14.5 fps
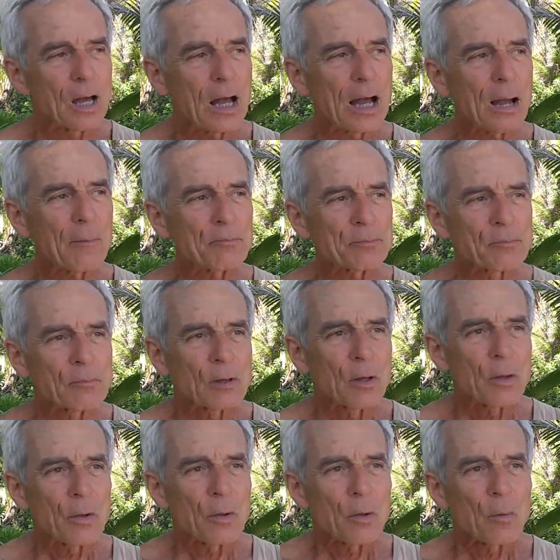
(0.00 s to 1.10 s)

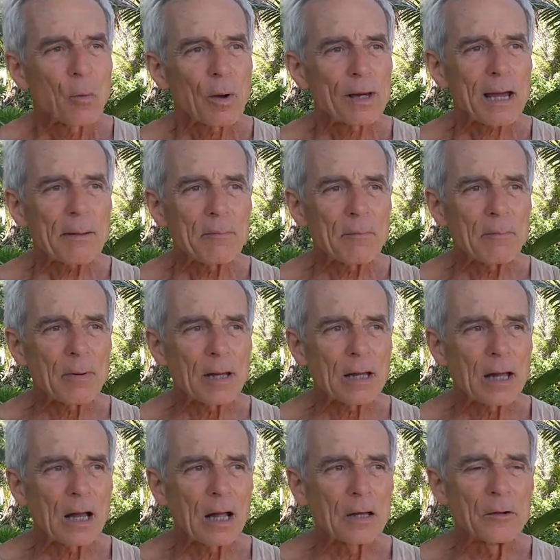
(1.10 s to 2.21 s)
When I'm
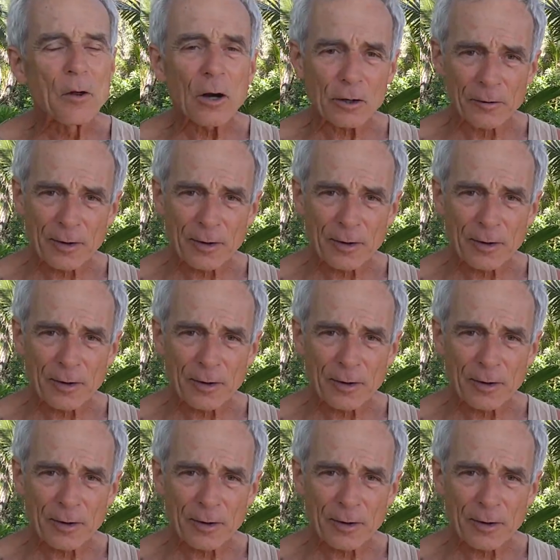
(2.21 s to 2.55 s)
not